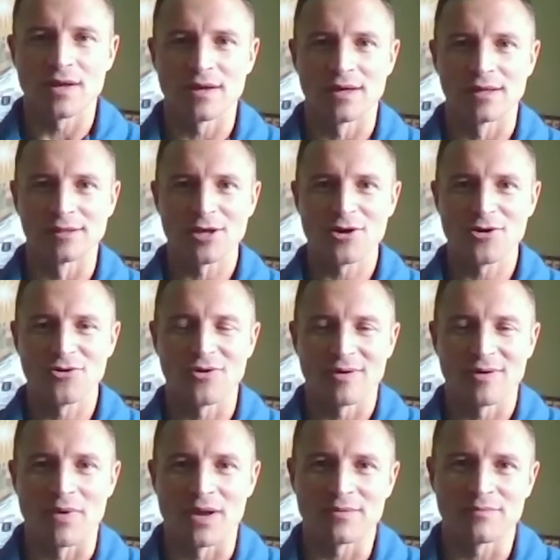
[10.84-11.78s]

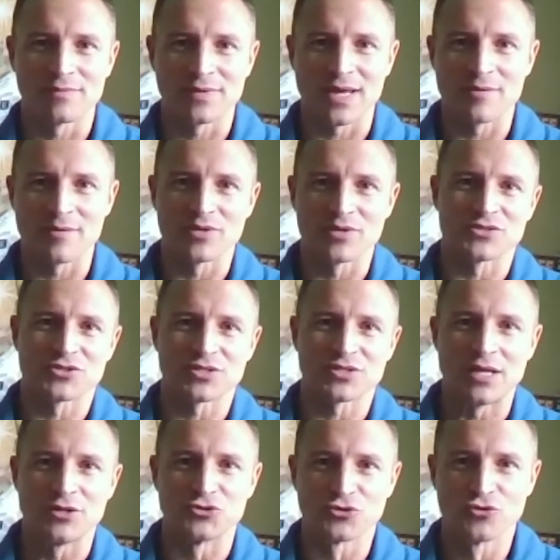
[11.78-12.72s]
Hello, my name is
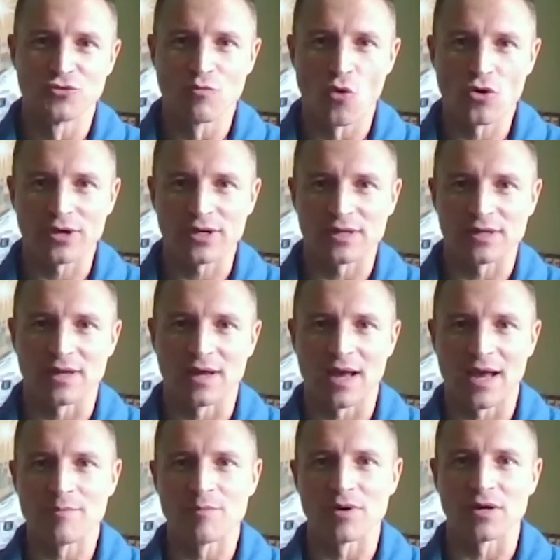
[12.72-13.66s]
Drew Morgan.
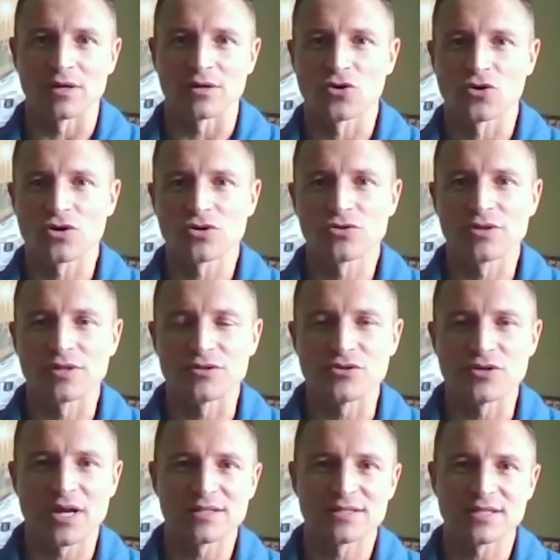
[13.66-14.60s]
I'm a colonel in the
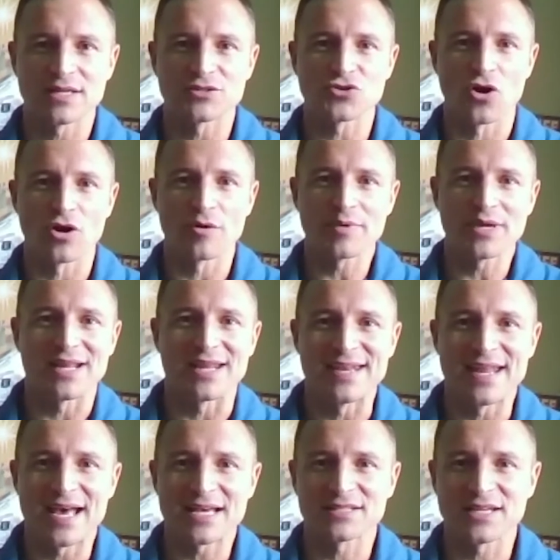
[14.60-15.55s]
United States Army and a
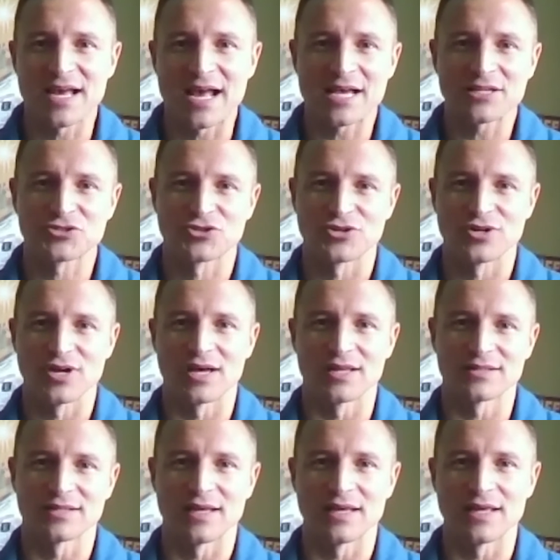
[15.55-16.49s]
NASA
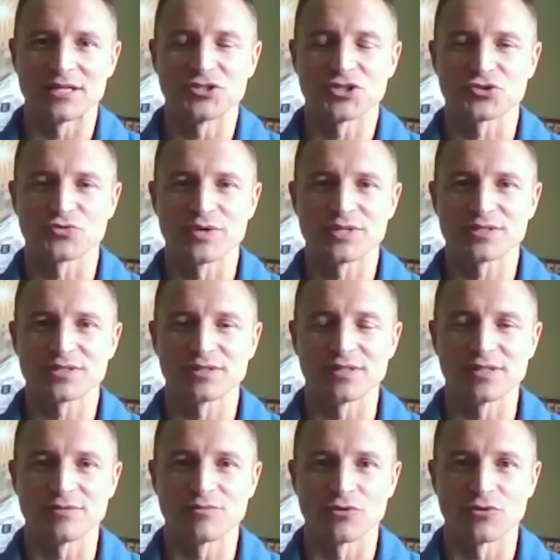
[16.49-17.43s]
astronaut, and I just
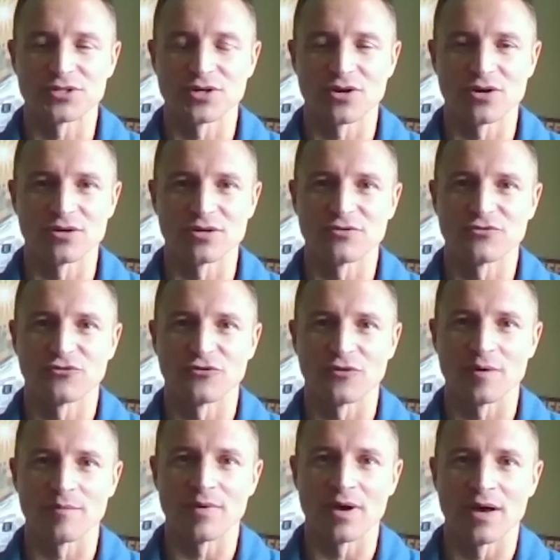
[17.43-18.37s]
recently returned
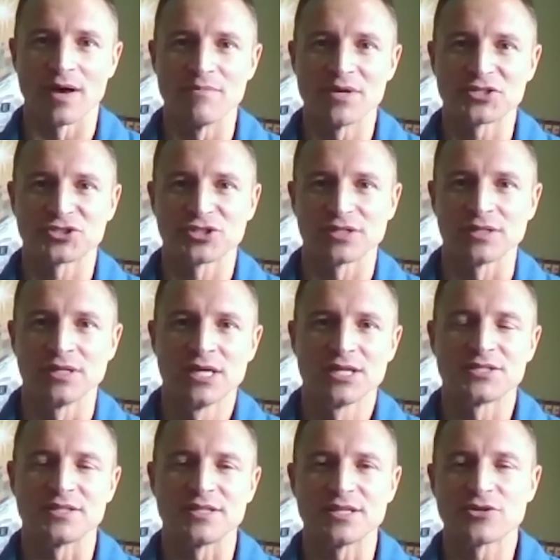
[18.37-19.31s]
from a mission
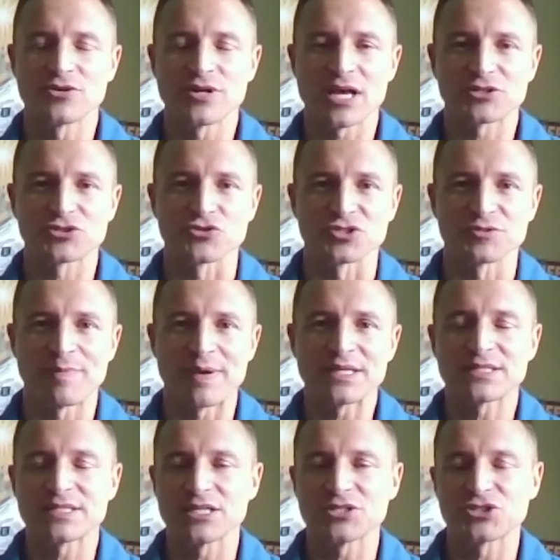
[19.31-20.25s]
to the International Space
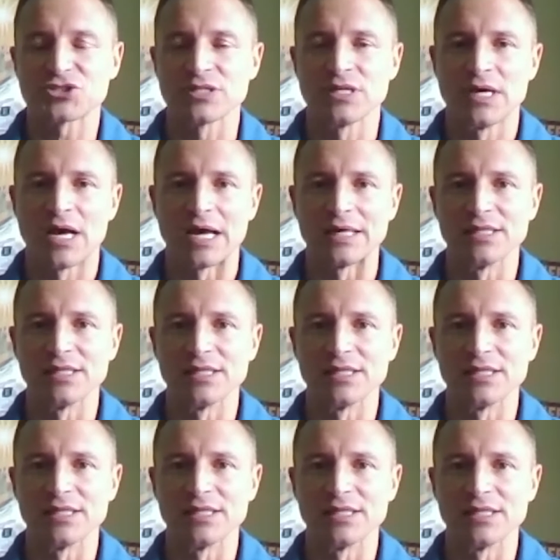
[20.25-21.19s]
Station. I
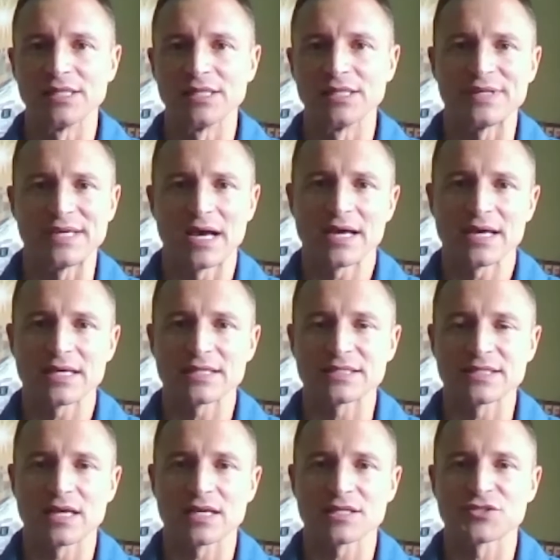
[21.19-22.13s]
lived on board the
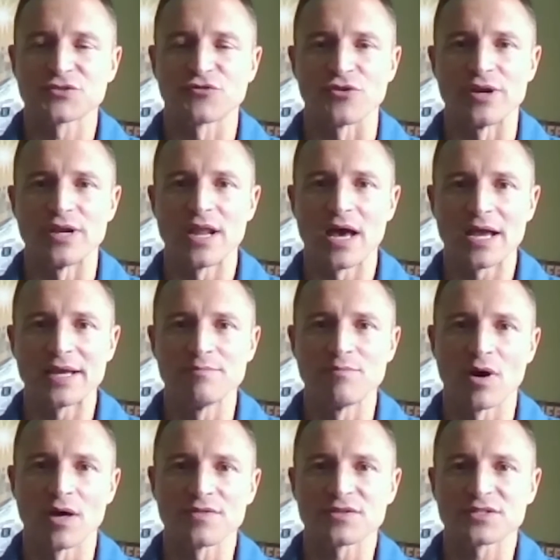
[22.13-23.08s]
ISS for 9
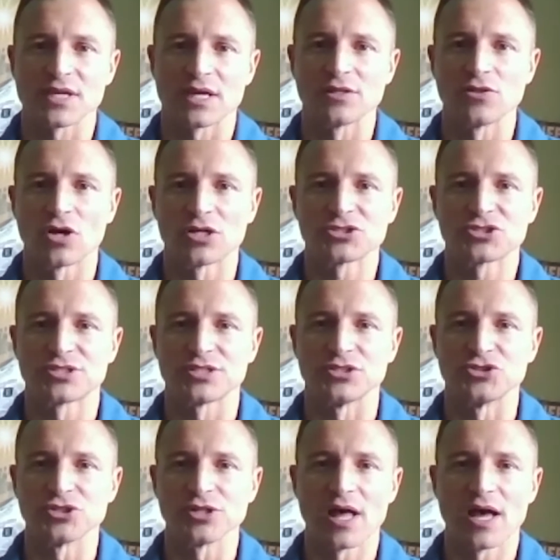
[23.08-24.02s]
months. I launched
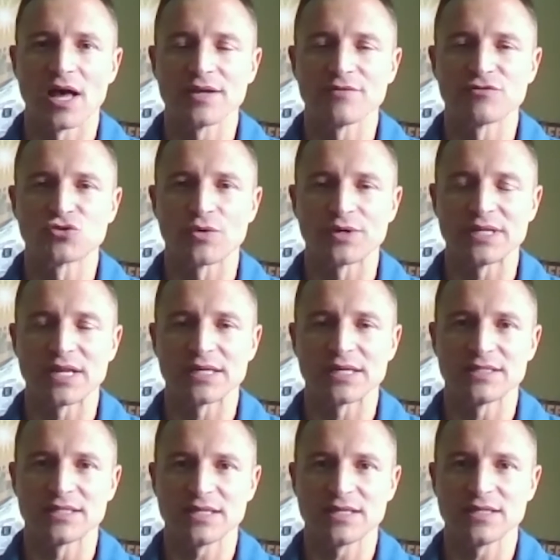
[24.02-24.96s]
in July of
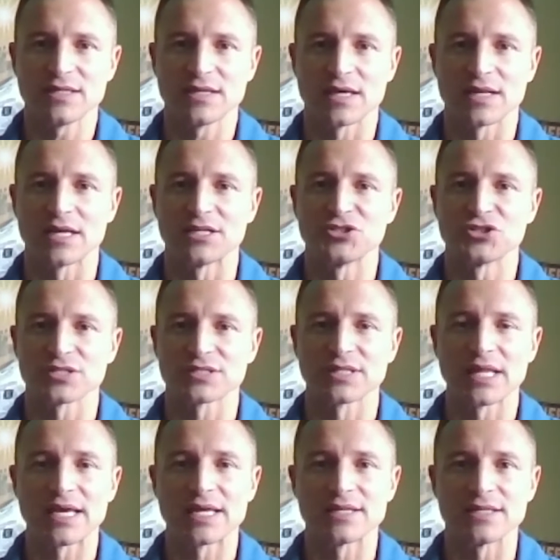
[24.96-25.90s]
2019, and I just
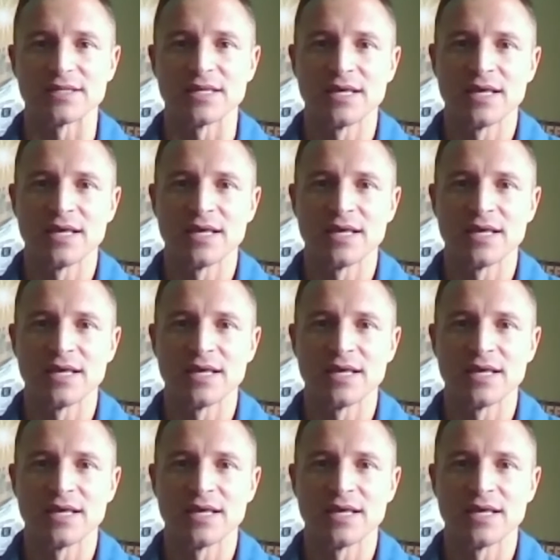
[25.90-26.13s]
landed